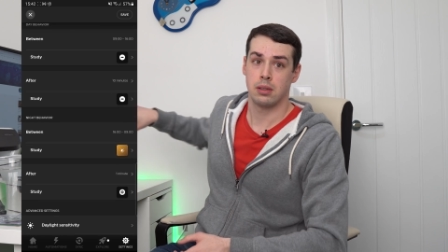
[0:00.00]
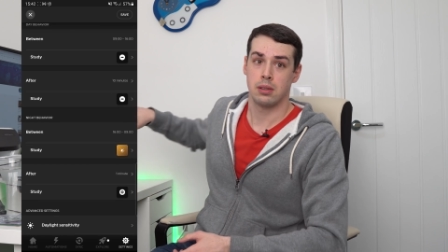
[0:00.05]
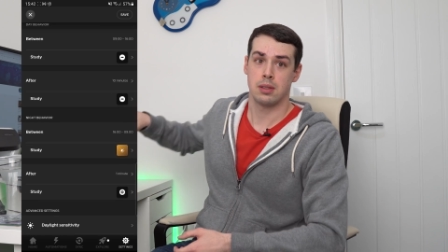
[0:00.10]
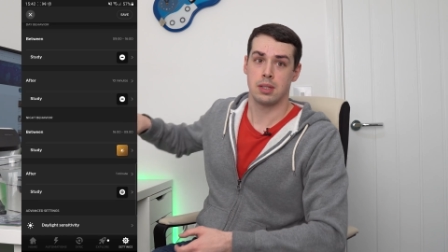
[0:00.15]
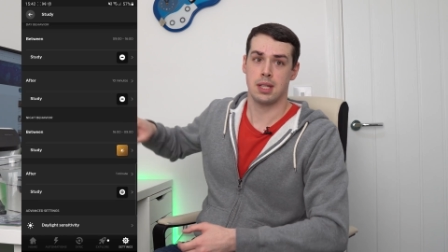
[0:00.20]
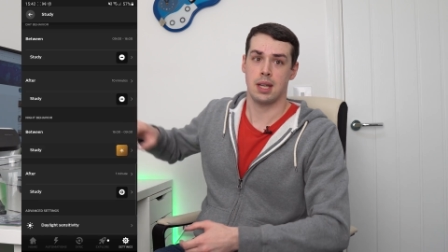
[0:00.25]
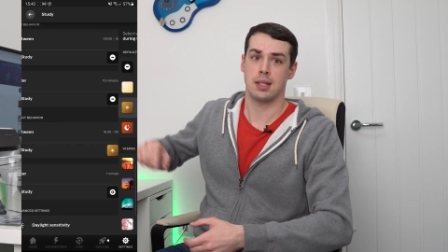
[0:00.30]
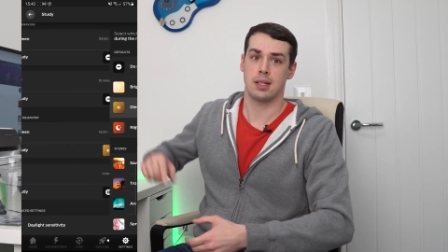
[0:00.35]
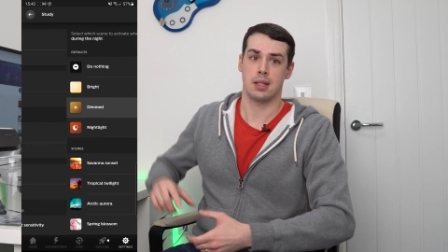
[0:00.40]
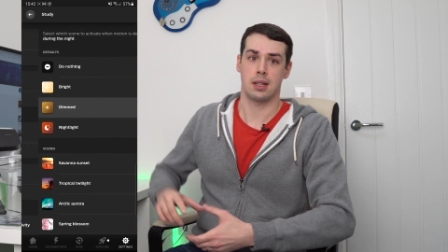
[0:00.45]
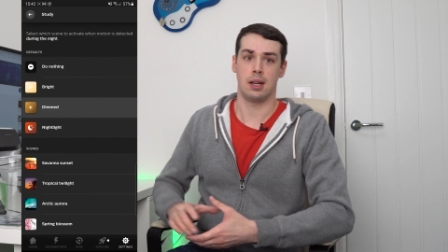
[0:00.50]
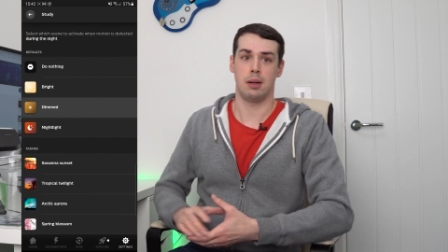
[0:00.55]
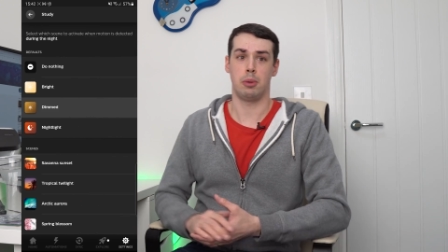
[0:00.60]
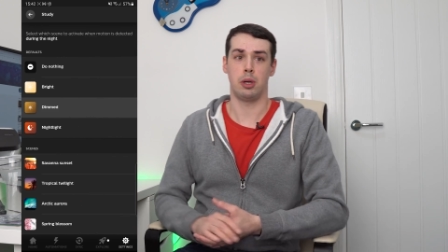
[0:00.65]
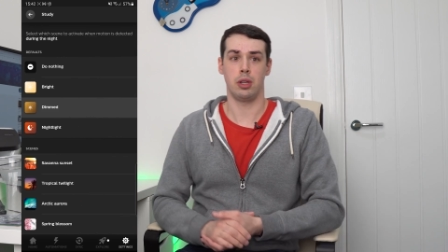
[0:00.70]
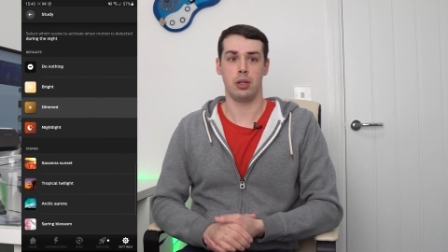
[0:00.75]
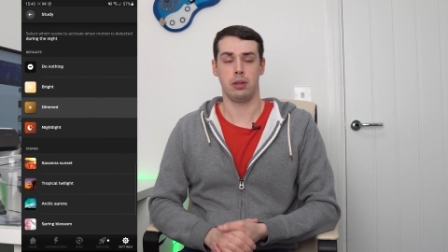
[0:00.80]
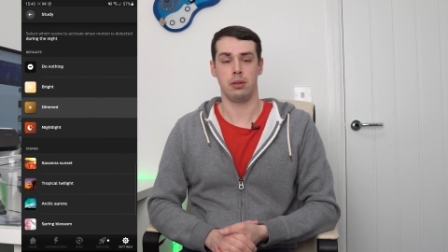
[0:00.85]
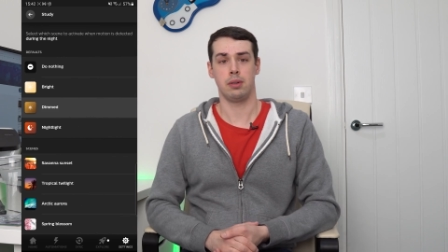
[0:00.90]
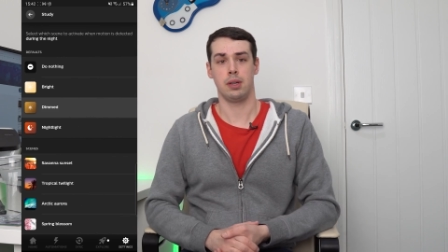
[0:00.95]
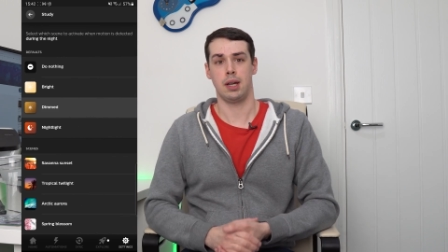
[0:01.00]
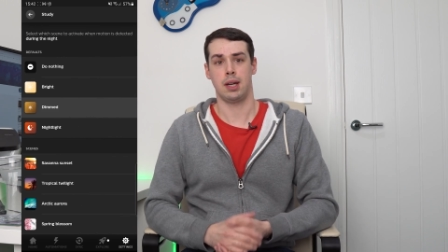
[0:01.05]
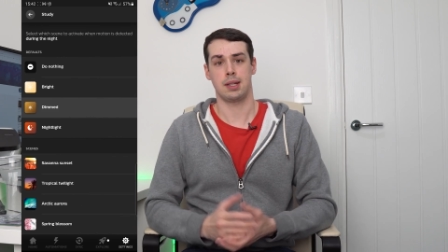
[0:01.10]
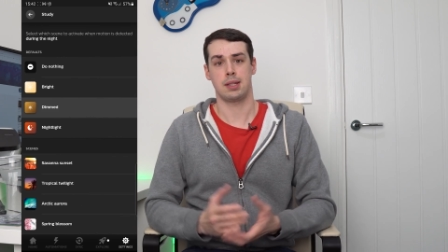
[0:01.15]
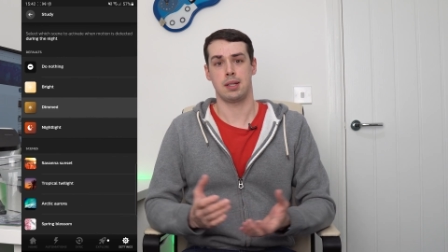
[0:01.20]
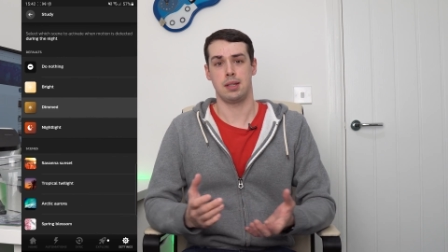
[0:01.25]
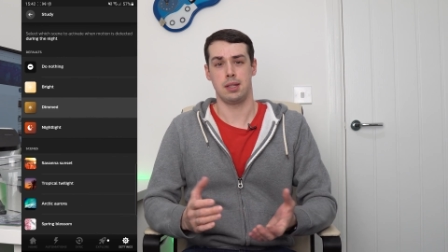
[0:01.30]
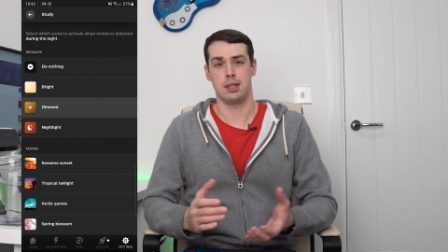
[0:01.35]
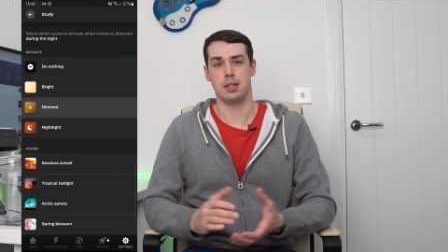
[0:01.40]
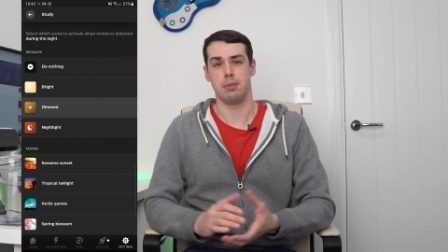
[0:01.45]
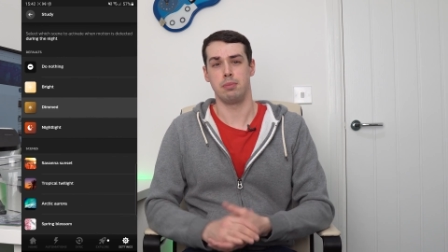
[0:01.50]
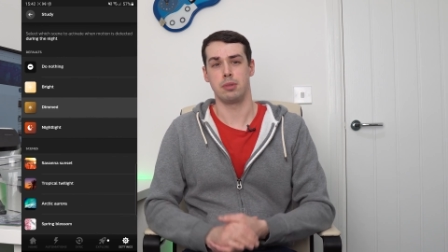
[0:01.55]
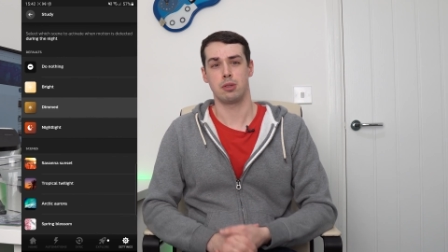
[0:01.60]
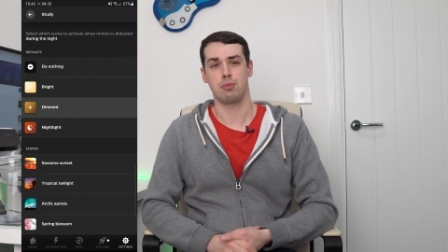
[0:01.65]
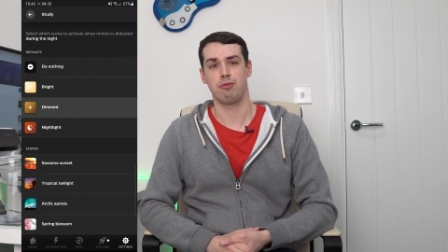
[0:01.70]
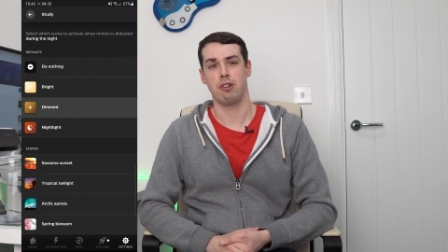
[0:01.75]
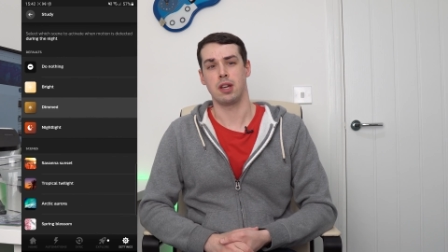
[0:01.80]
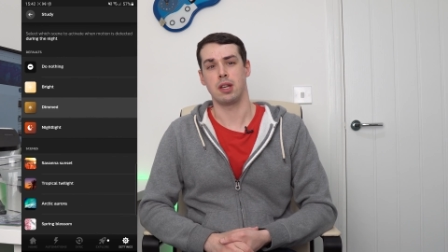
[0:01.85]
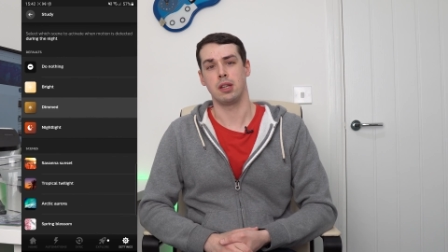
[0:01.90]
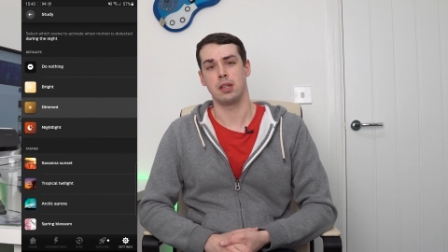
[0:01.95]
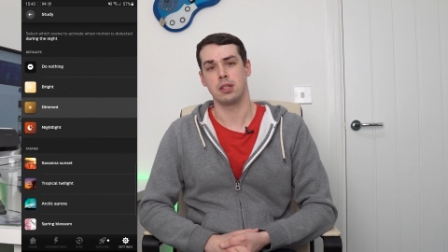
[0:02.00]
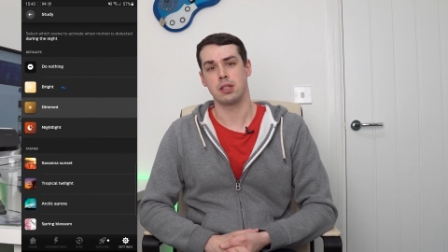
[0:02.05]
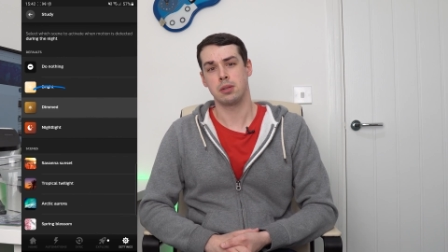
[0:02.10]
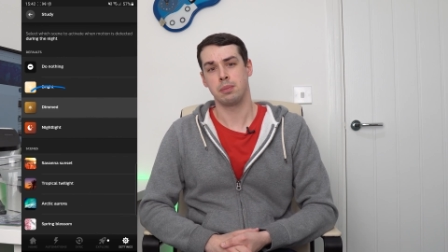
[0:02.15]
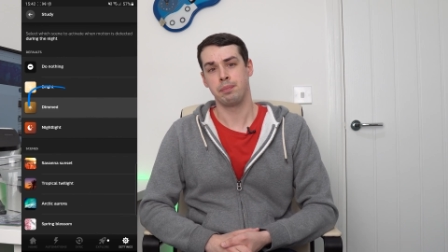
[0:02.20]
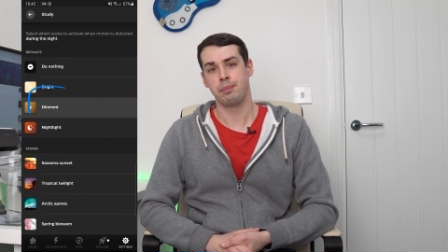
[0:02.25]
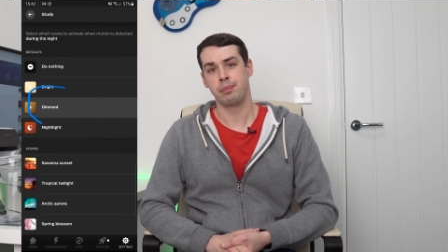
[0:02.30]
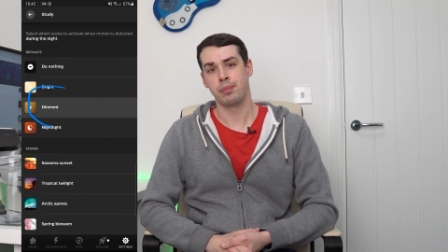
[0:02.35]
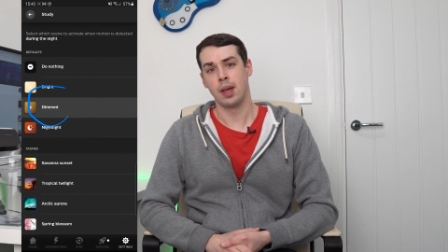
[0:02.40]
set to come on at a dimmed brightness.